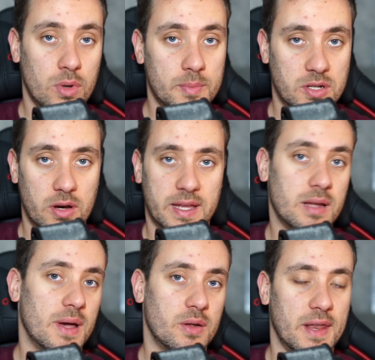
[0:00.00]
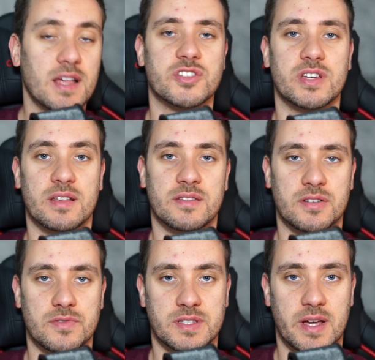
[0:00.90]
we'll be talking about Next.js
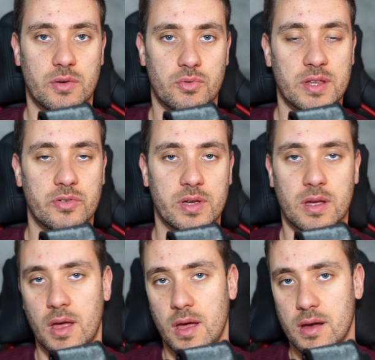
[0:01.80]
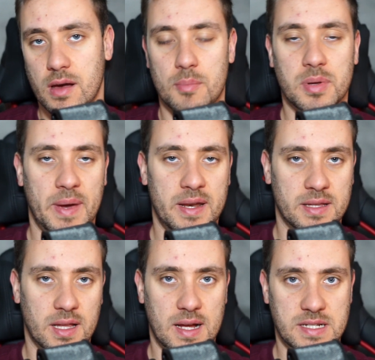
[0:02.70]
server-side rendering,
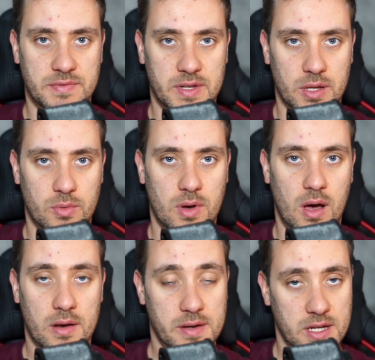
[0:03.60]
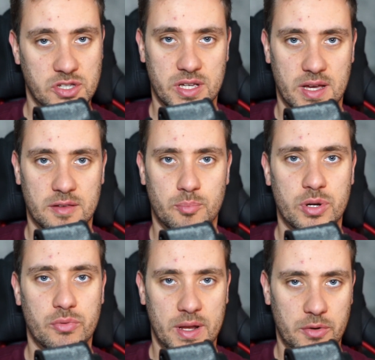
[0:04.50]
complementing the last video on Next.js
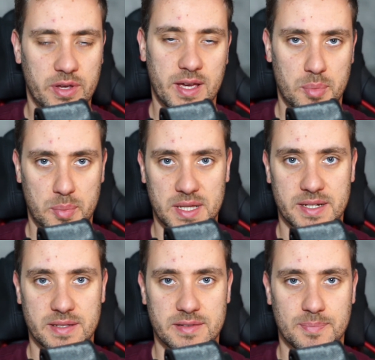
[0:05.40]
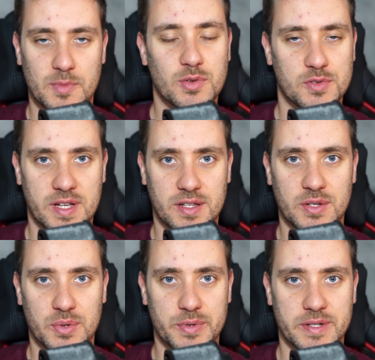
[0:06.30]
pre-rendering capabilities. So stay
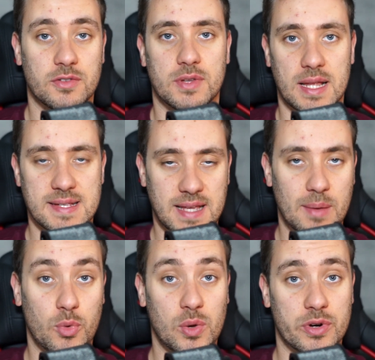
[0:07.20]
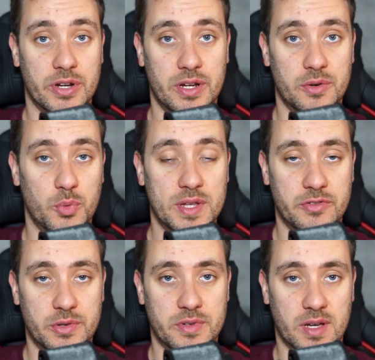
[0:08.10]
tuned. So the last time we were here, we
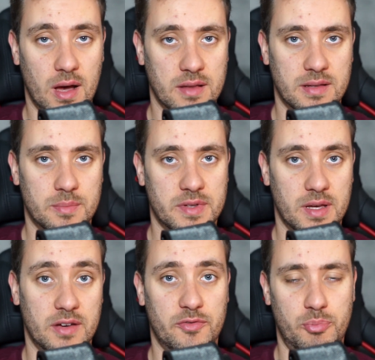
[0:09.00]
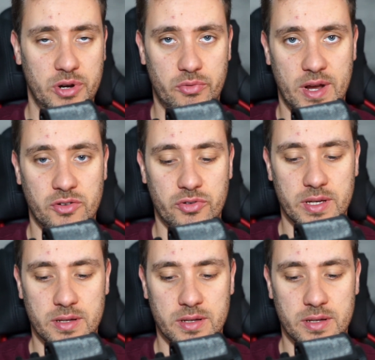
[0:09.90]
introduced the concept of pre-rendering,